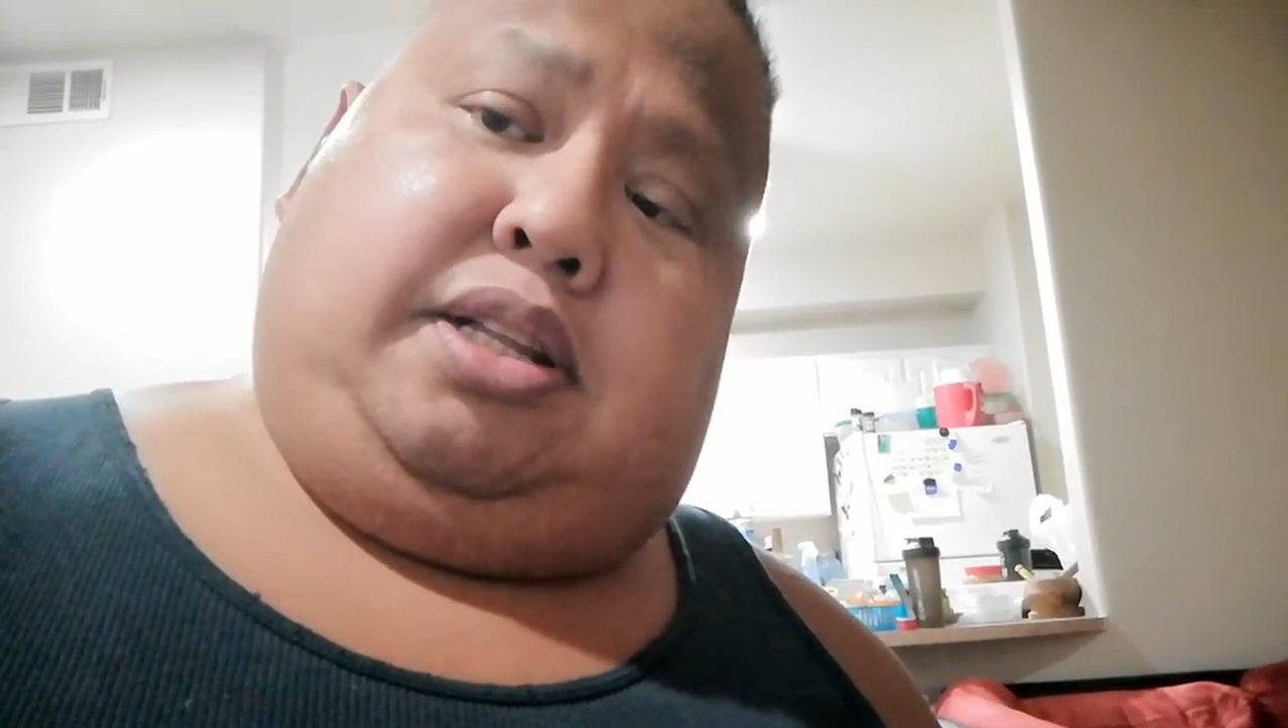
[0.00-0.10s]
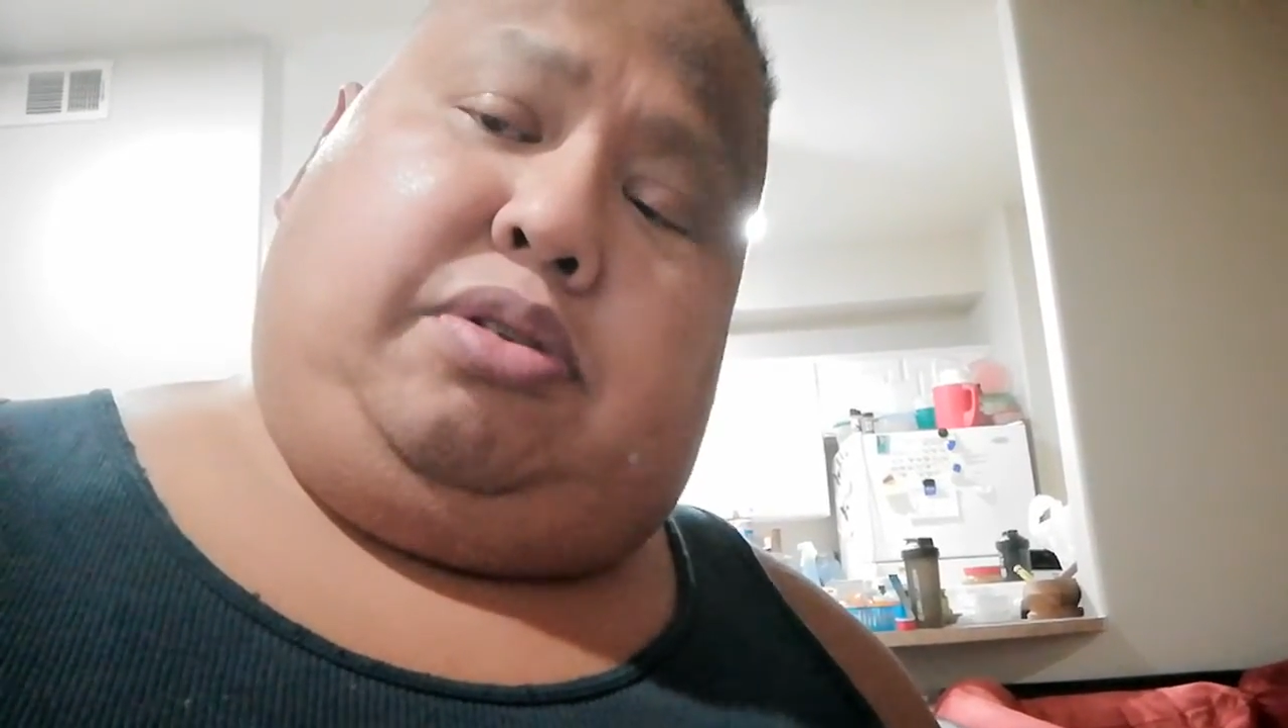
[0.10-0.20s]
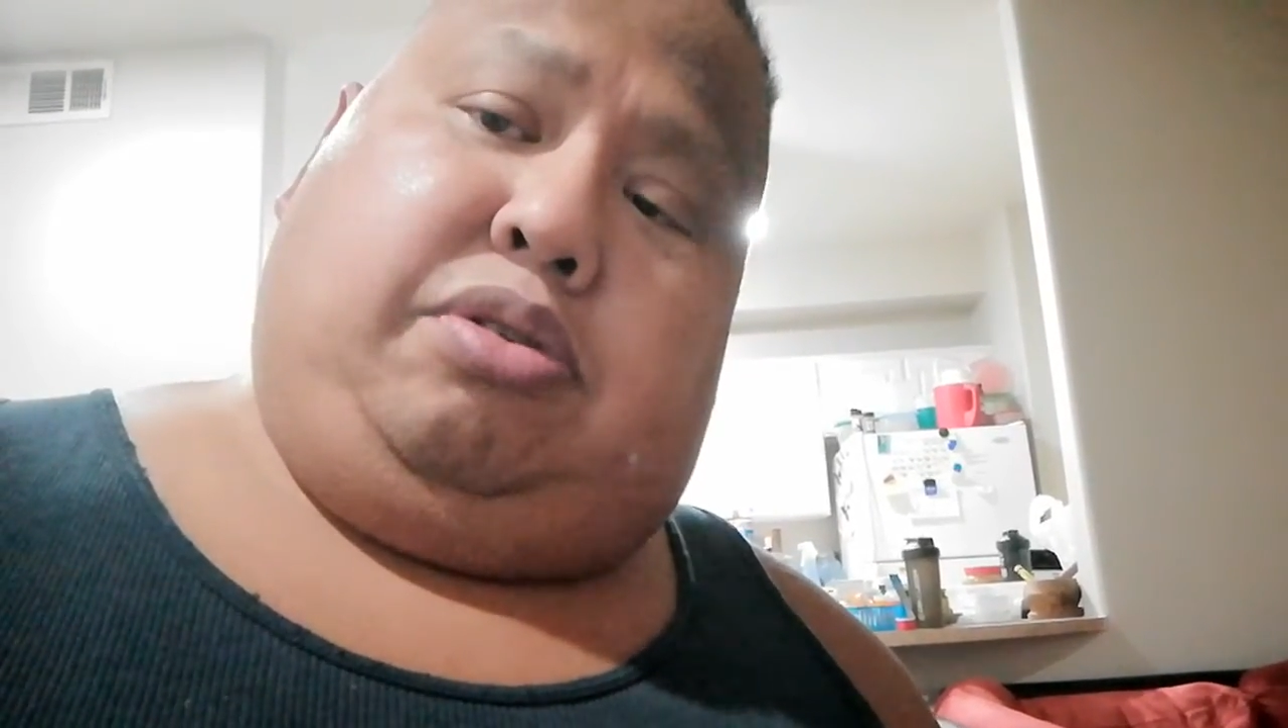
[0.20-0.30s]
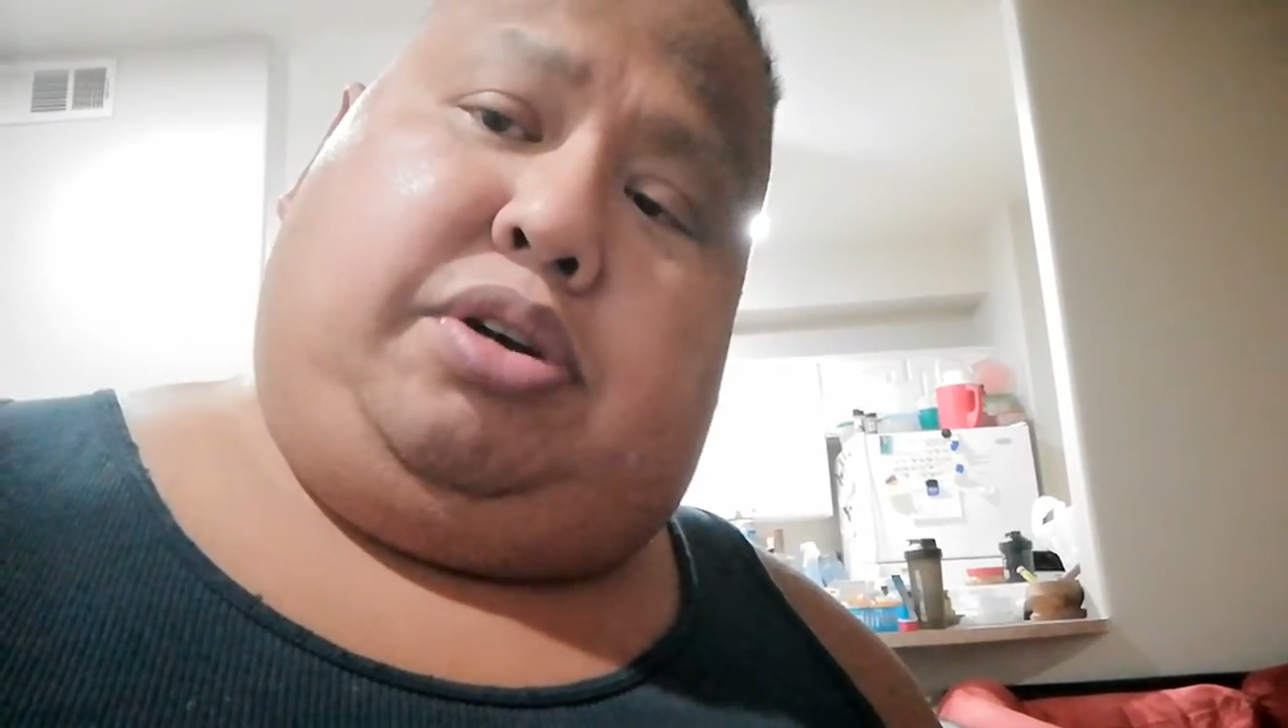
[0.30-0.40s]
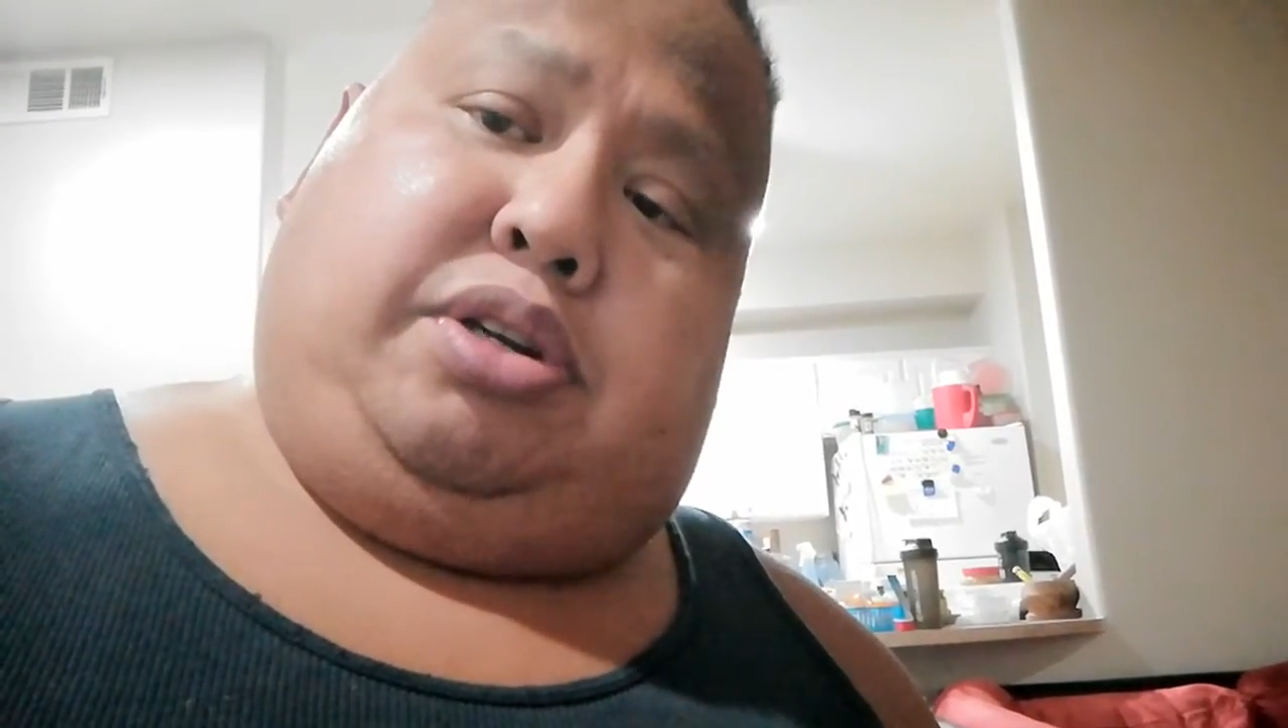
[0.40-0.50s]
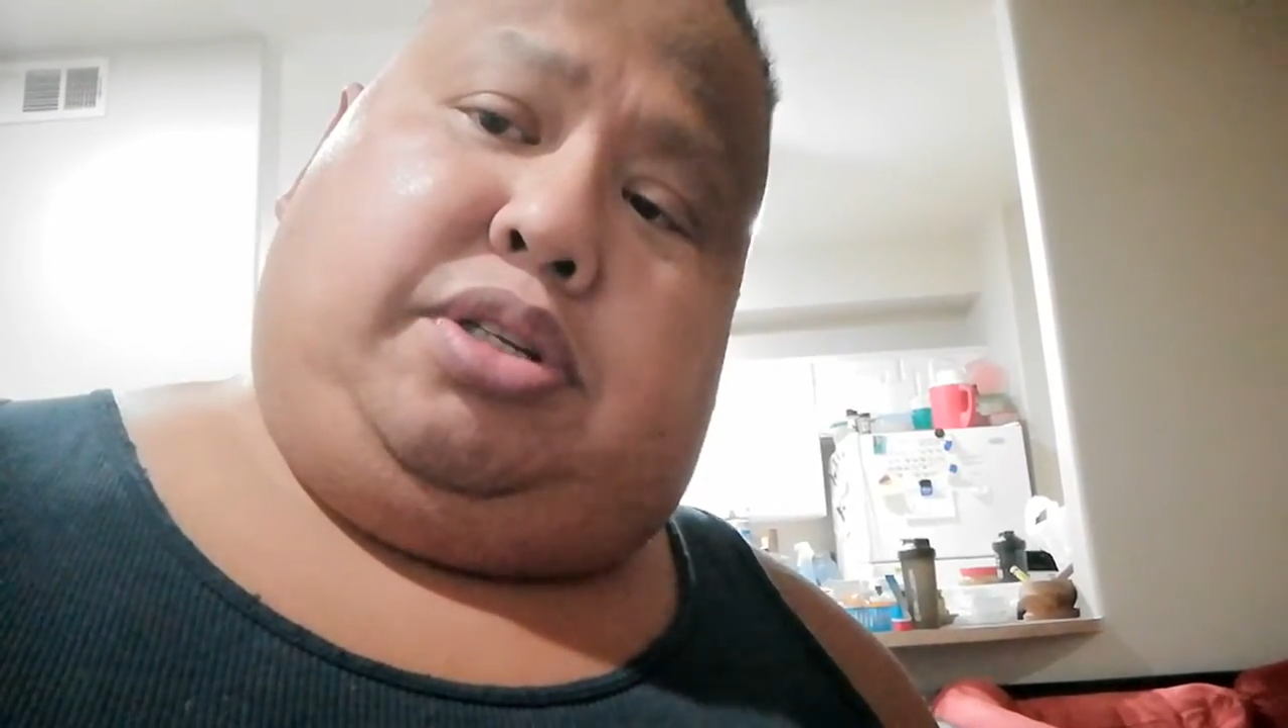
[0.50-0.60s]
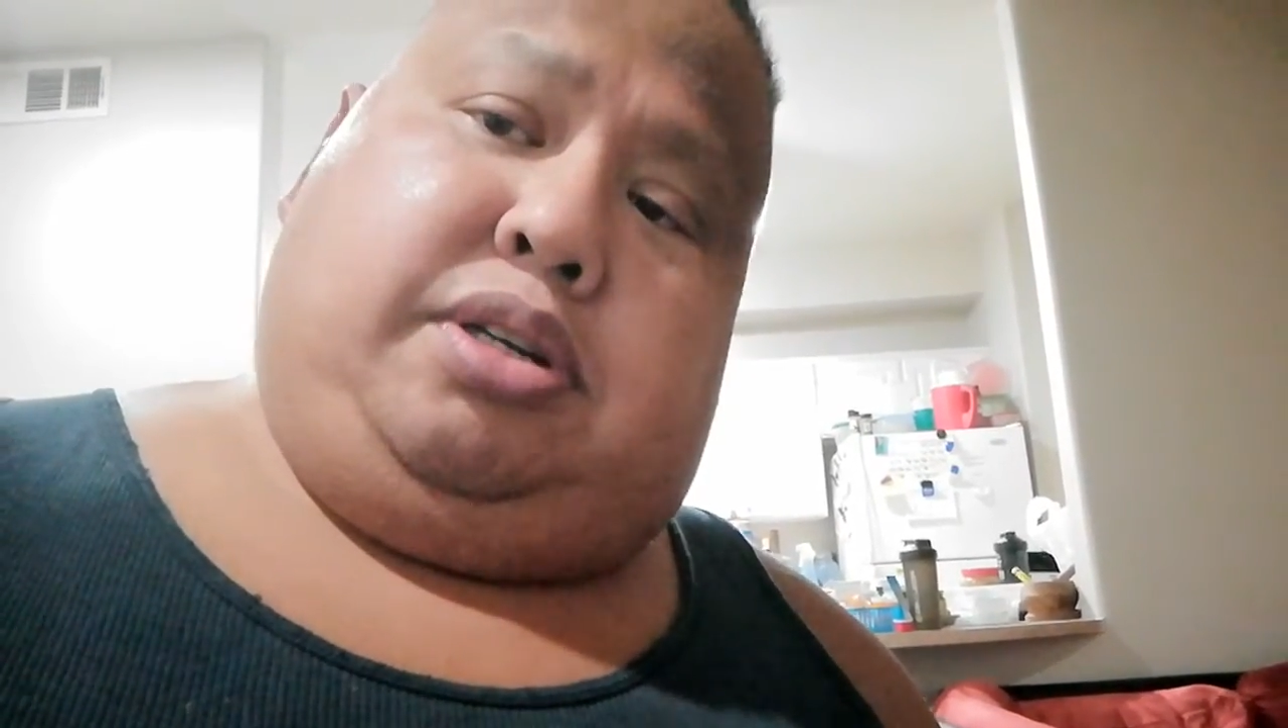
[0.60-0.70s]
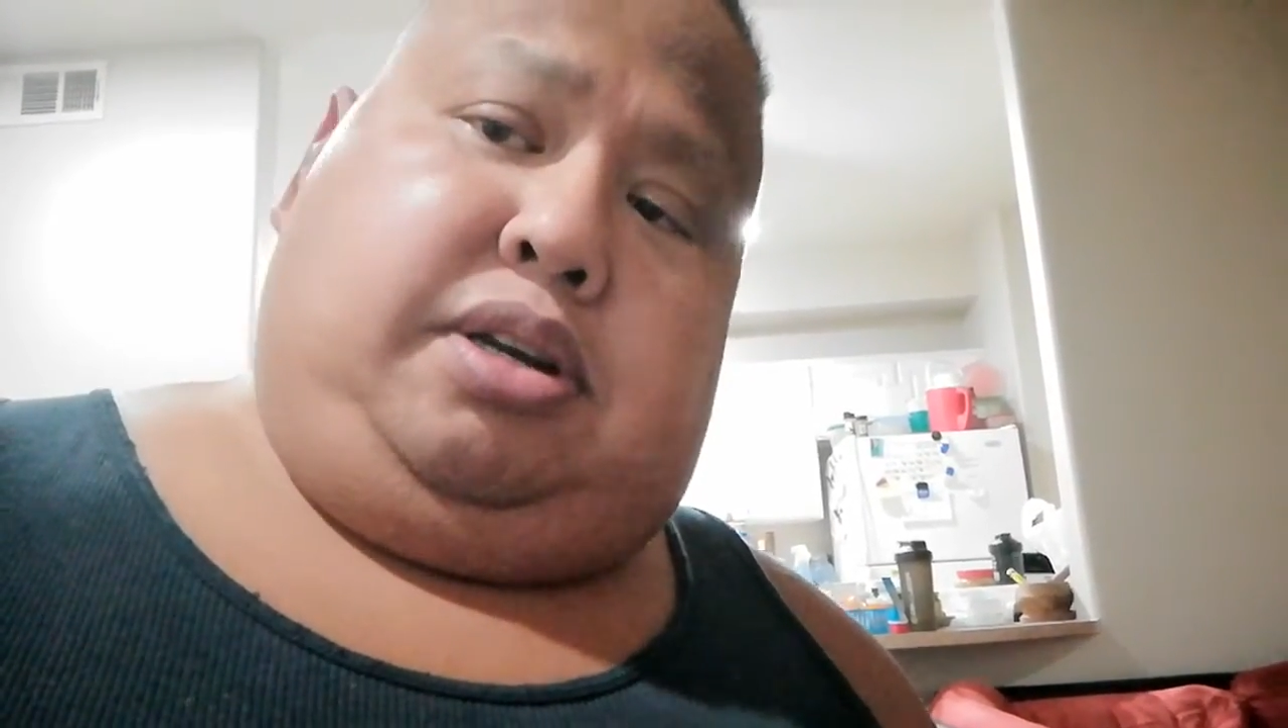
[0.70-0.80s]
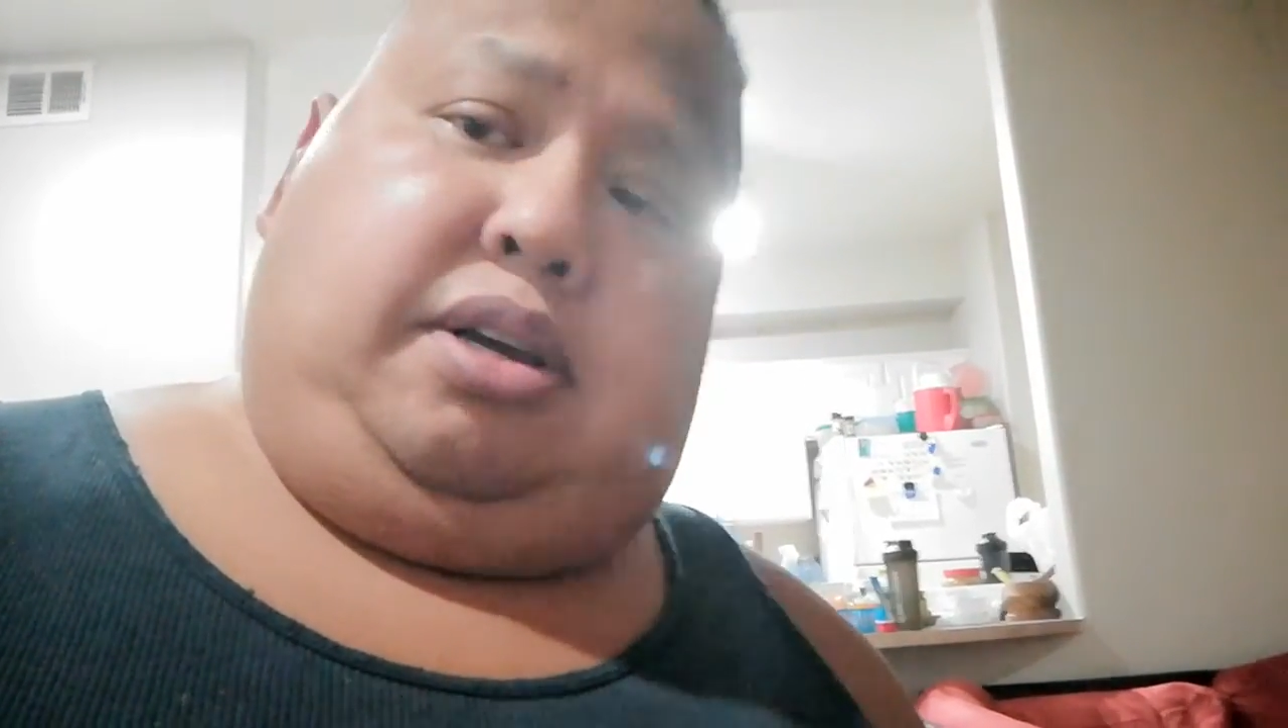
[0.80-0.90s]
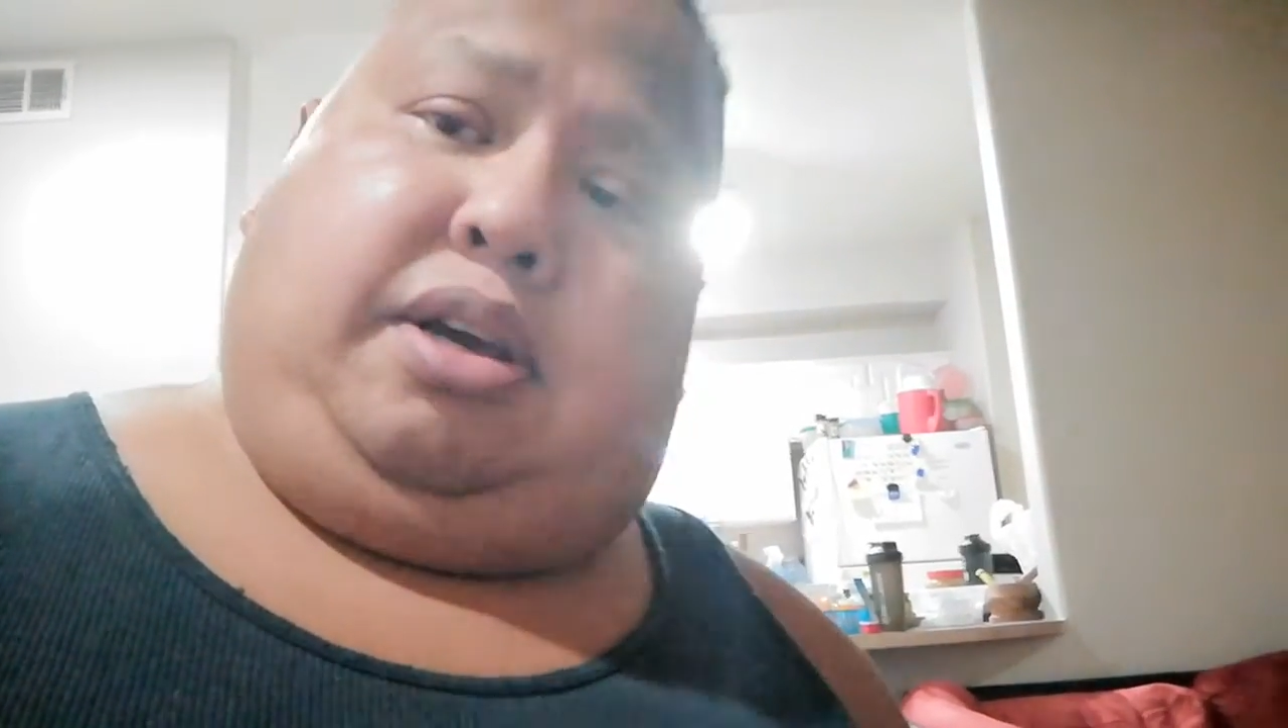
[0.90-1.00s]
under lawyers.